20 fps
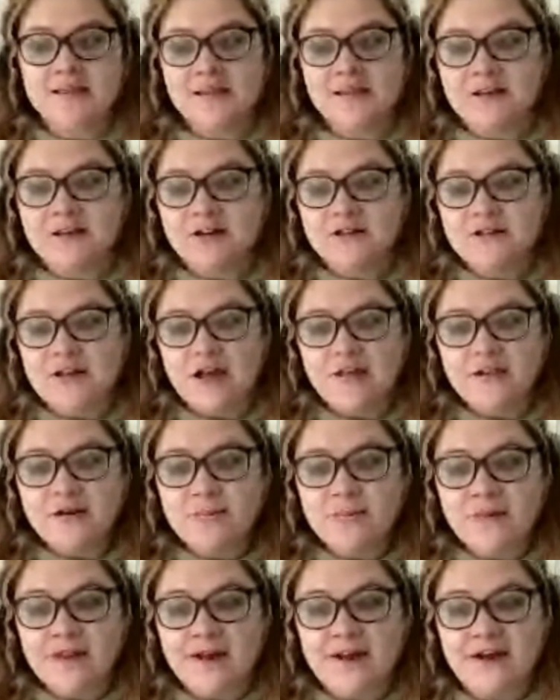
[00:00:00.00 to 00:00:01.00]
then there's
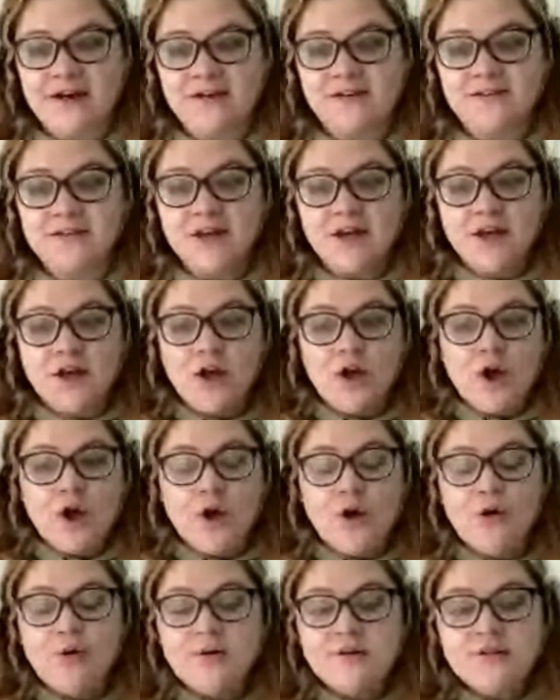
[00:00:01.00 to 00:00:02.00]
other players
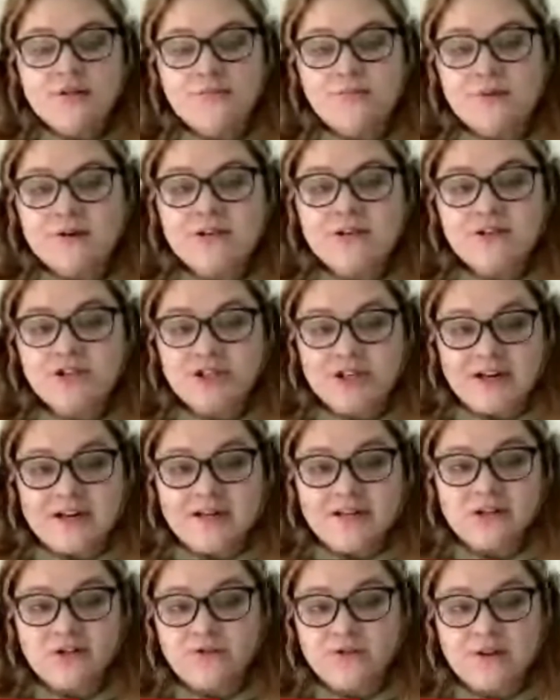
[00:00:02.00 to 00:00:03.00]
who it's a real
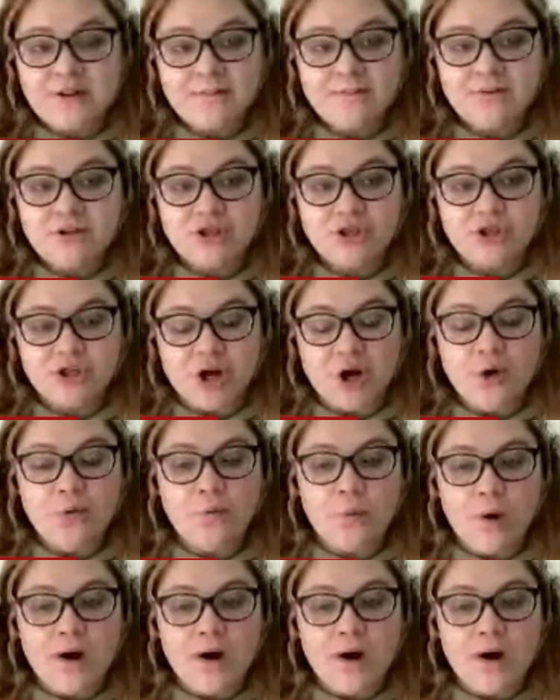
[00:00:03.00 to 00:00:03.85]
chance for them to show